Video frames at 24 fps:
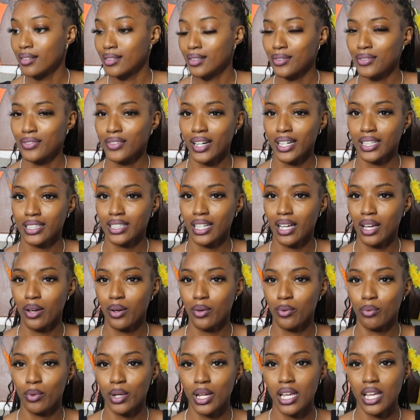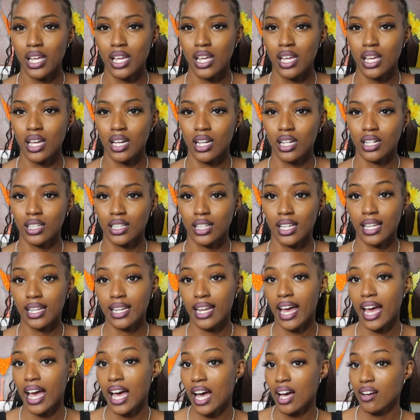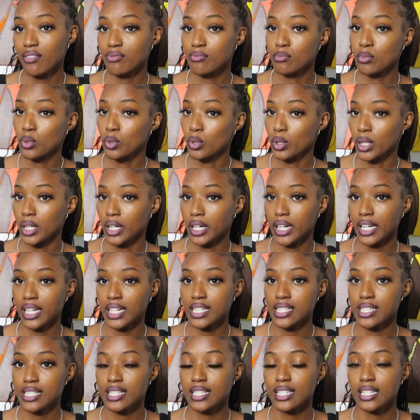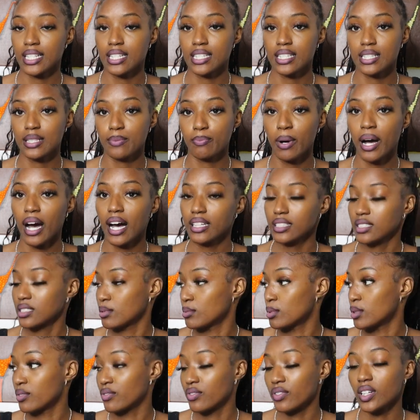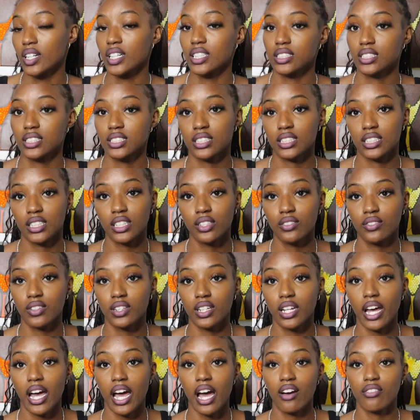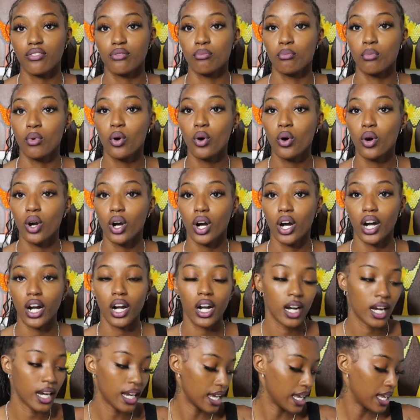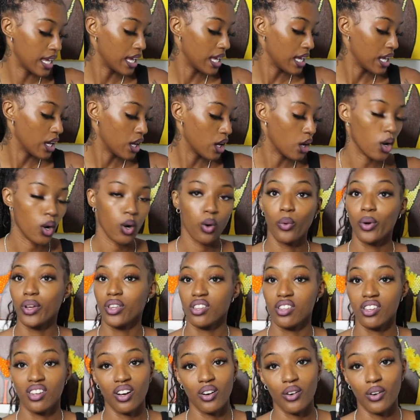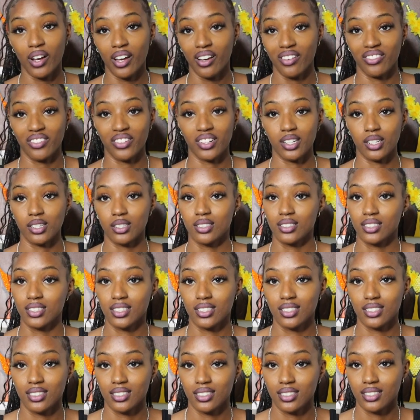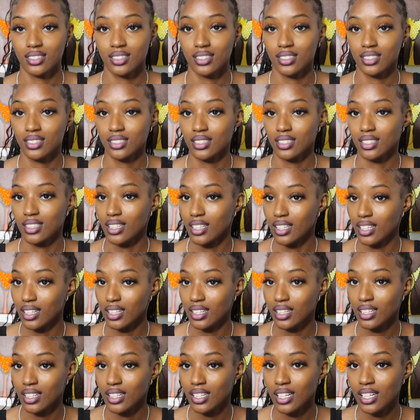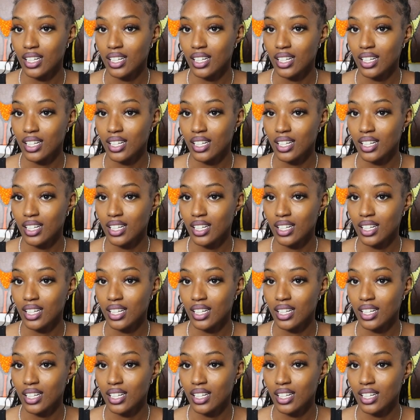the fact that we can have more, and it's possible for us to even have more with no effort. Yeah.